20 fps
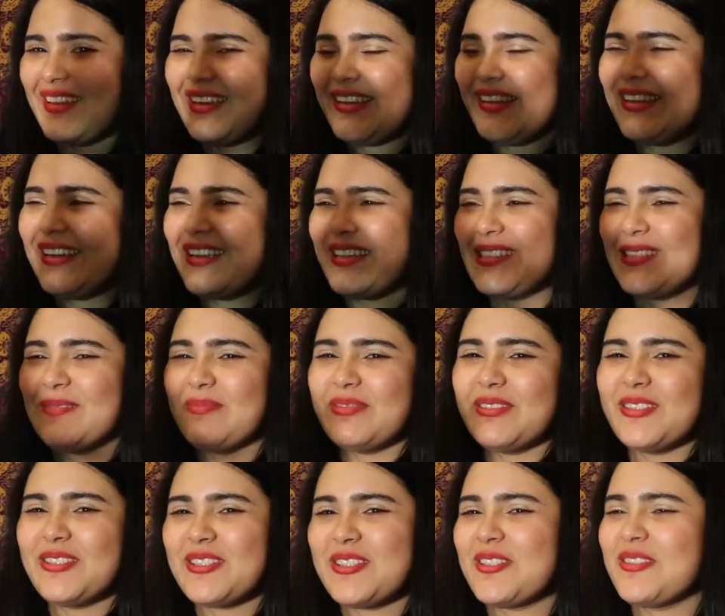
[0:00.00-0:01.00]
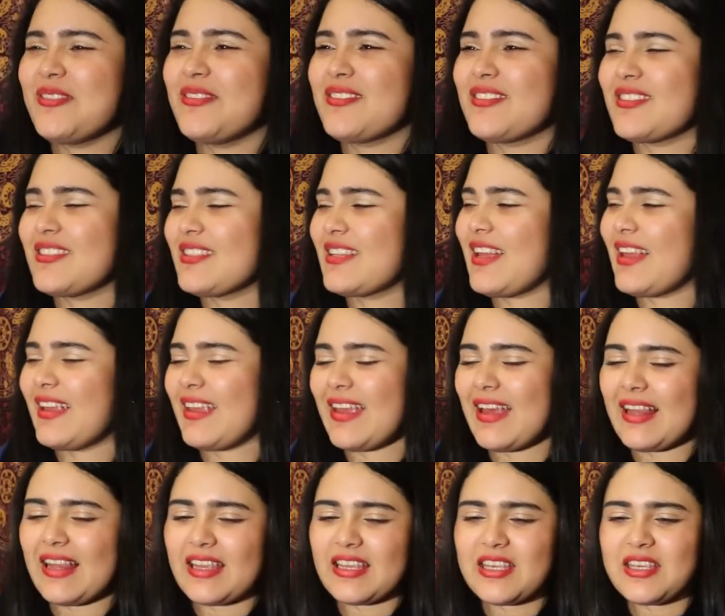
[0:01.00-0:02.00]
and then it's blue too, so it's like
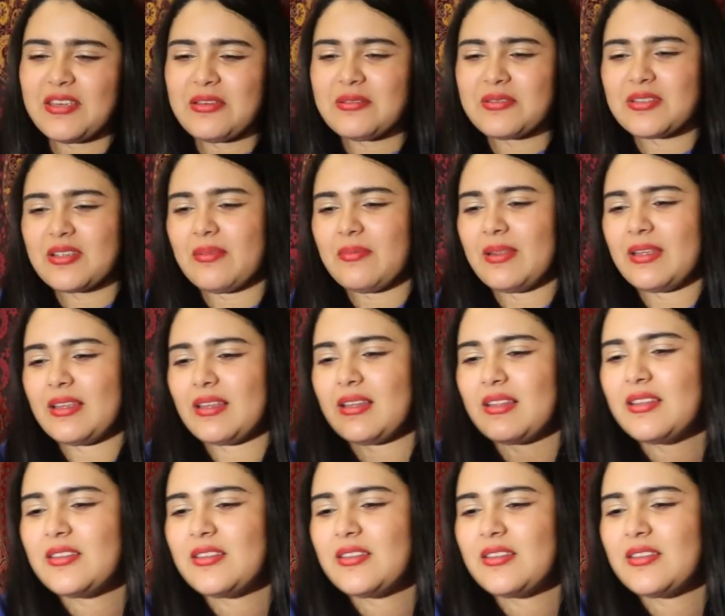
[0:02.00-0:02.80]
hella cute, so I'm like,